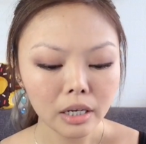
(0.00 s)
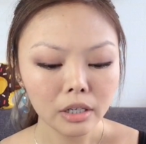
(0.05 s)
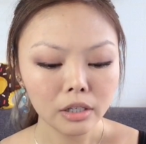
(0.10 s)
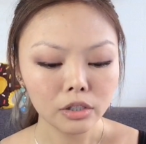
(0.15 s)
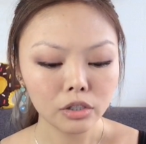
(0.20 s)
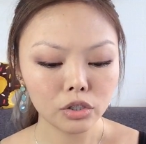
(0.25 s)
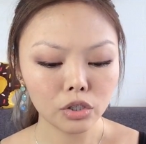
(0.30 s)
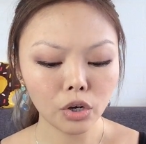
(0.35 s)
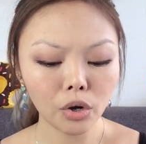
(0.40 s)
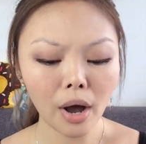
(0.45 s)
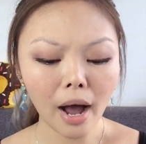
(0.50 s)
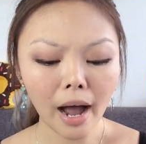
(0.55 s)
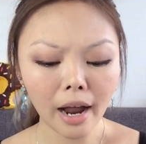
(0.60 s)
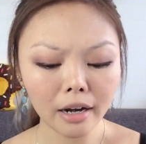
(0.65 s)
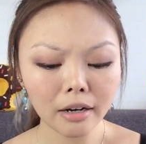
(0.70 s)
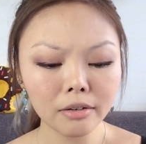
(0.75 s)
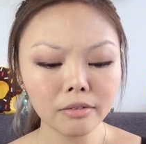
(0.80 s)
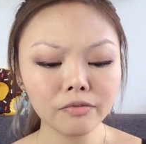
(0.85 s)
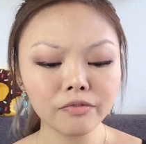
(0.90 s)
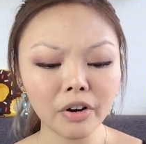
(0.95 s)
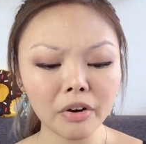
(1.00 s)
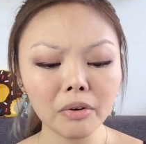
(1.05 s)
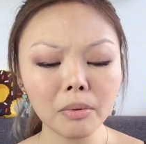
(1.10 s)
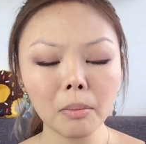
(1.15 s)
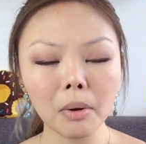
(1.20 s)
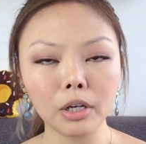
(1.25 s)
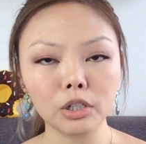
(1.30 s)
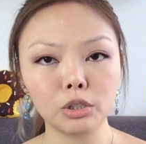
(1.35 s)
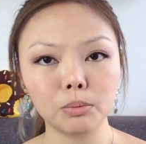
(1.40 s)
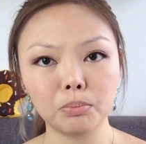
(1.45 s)
So I very
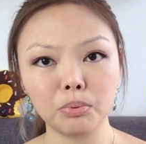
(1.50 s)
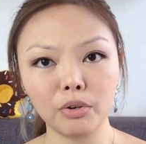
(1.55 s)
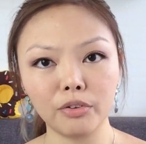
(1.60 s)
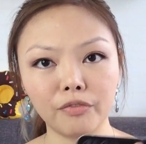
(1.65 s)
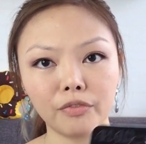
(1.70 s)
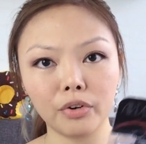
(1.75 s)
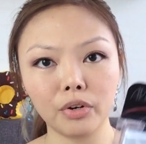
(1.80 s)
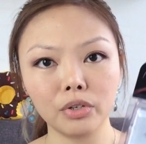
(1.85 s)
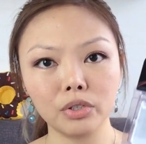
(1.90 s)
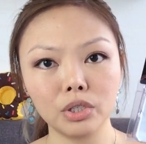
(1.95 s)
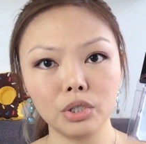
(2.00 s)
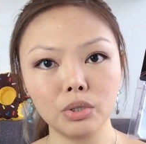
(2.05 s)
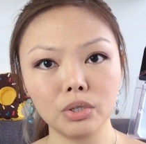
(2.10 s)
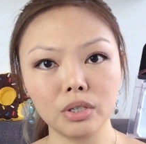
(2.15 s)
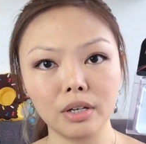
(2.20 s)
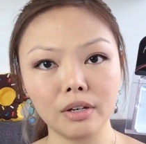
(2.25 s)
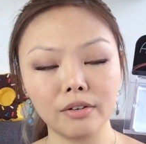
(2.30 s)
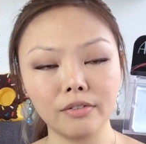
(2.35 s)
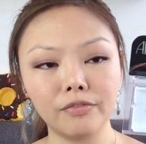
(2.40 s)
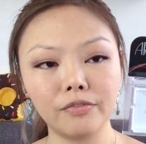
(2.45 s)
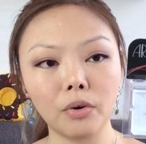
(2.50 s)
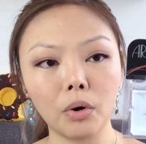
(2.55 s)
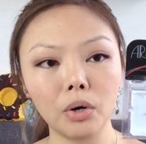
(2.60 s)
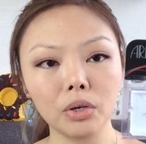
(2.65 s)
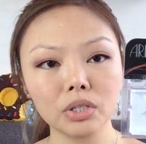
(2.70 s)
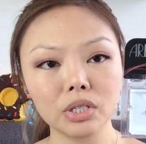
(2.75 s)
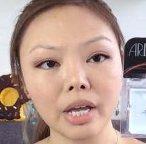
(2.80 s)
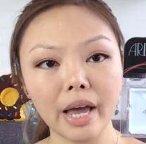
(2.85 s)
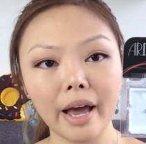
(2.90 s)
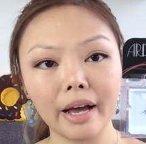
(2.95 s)
much prefer using
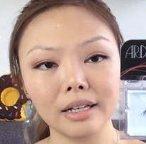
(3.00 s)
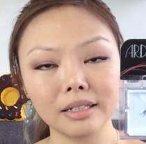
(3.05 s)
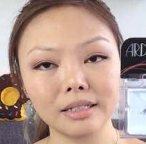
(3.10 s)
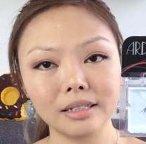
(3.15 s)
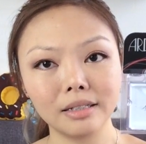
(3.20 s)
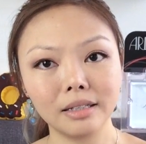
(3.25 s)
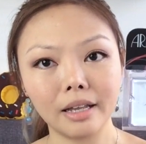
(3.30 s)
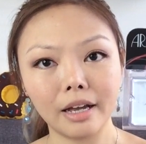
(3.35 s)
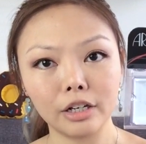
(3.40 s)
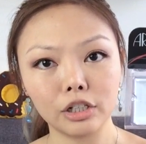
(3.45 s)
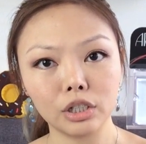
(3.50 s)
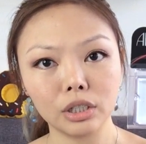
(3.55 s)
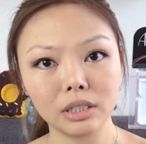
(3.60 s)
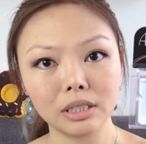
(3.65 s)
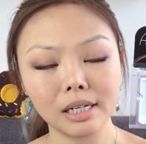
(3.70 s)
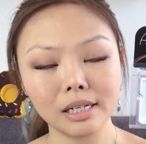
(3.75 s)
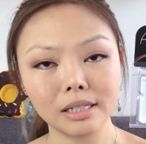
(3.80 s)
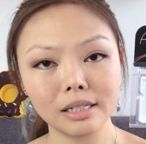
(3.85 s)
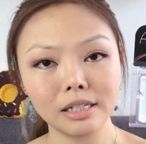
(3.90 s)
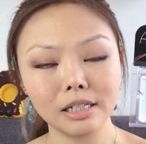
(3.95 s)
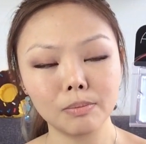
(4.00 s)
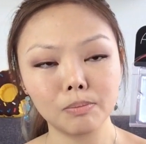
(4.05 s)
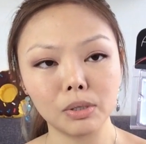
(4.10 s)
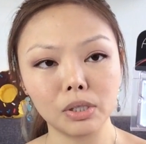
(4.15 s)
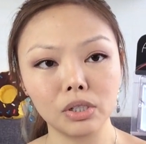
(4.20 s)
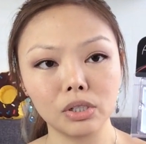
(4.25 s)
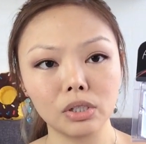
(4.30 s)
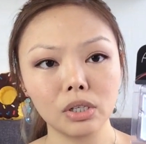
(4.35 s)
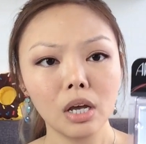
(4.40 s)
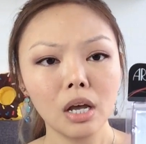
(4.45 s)
false accent lashes like this
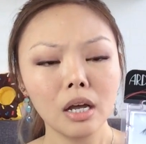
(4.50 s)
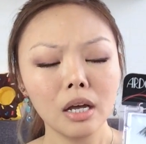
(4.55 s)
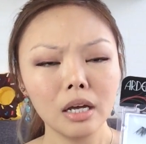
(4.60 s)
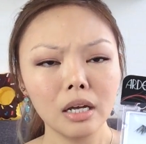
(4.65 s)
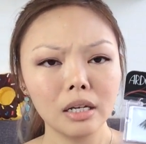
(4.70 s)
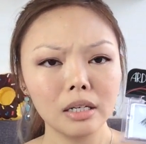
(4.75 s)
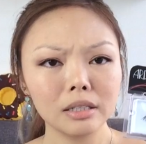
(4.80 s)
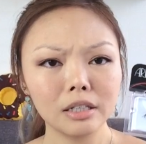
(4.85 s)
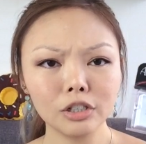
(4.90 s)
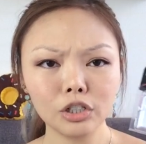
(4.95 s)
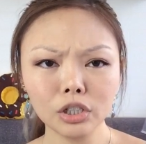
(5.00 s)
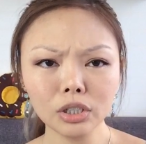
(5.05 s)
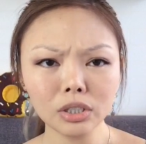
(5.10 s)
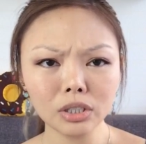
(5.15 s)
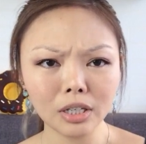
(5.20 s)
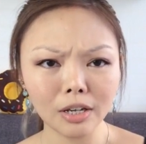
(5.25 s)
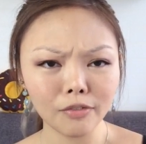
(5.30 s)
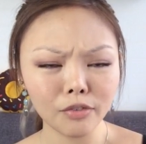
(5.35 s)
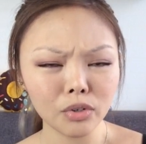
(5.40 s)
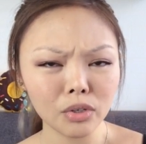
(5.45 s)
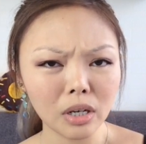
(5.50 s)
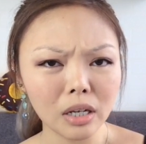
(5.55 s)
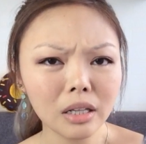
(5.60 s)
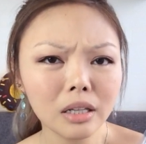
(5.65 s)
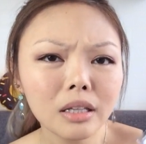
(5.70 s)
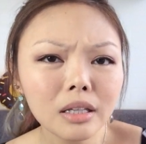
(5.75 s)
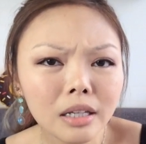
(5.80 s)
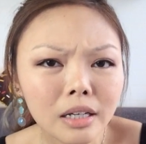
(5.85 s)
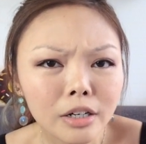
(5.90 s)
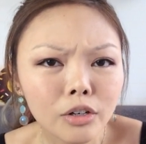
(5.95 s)
because they just give you a
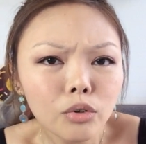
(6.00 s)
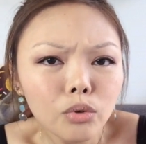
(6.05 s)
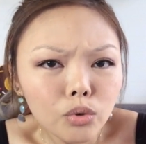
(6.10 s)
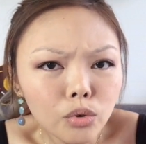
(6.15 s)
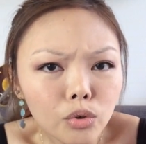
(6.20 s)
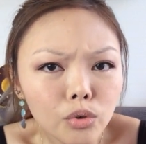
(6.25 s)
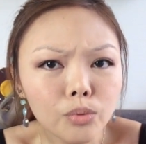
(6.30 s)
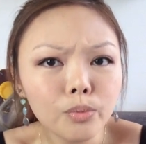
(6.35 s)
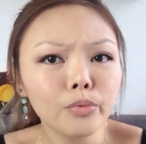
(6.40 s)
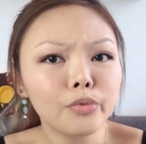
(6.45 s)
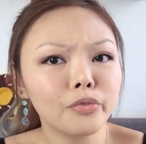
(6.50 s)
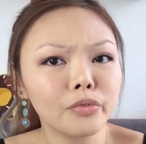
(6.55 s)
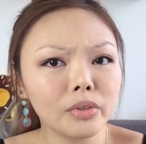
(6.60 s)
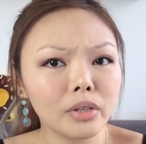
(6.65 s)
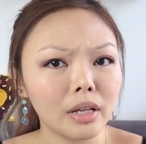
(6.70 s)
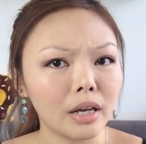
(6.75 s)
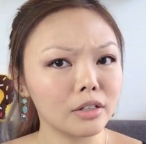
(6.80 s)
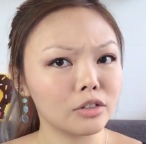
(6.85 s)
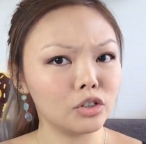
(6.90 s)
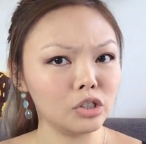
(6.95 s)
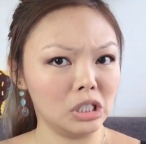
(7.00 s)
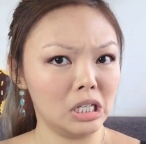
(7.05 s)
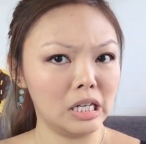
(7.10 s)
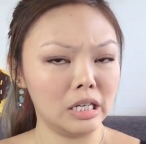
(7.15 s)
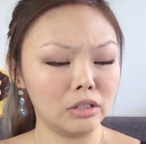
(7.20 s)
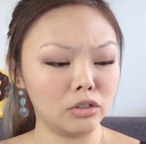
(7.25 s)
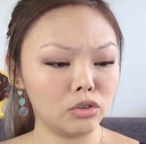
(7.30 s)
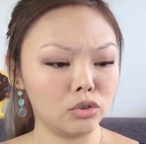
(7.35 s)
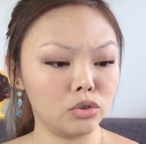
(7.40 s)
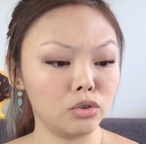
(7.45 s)
little oomph that you
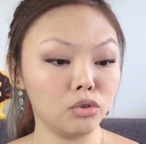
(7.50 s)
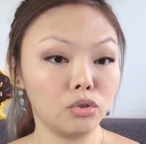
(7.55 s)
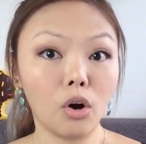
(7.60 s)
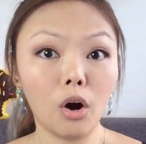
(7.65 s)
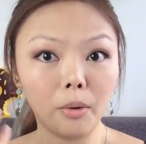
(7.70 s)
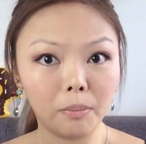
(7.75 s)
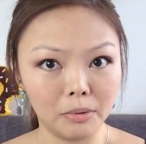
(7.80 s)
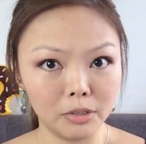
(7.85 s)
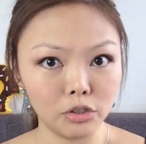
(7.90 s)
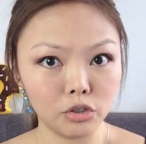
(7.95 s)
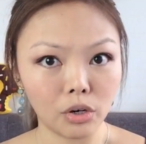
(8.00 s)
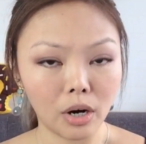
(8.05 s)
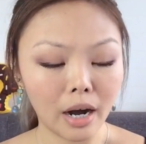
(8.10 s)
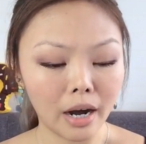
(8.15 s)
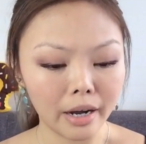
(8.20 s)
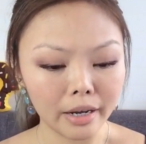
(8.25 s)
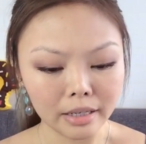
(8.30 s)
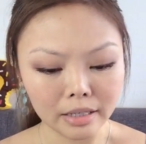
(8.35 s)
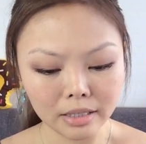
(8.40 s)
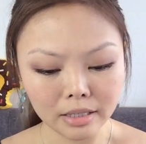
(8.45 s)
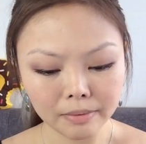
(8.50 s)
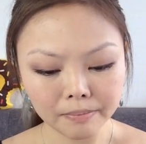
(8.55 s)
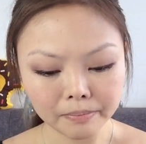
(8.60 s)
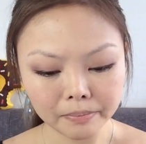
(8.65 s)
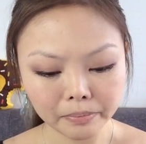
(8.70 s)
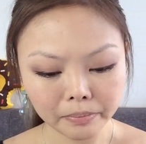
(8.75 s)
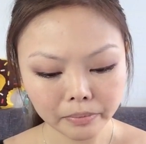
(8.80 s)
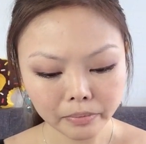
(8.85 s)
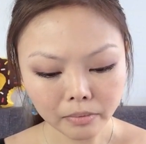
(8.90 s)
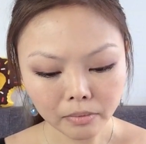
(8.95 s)
need to open your eyes.
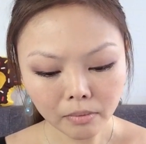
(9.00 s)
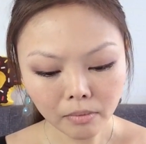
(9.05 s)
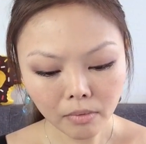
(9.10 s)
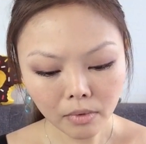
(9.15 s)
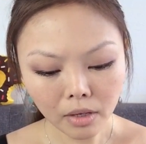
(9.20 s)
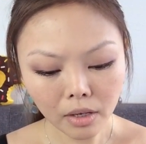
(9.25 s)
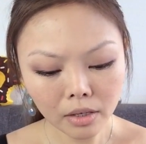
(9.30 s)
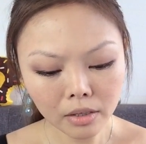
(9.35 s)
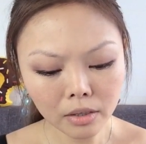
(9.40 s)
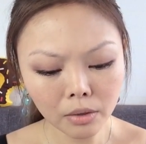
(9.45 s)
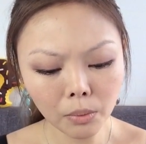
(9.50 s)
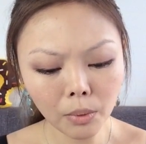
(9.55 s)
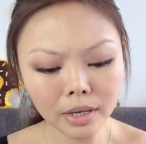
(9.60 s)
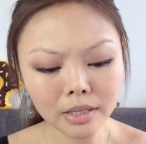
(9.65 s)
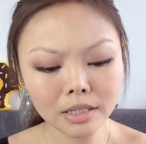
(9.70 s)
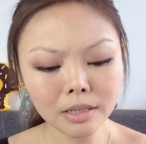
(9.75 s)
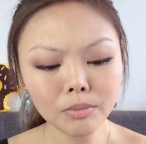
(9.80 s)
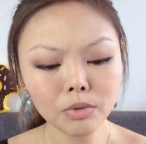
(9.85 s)
The ones I'm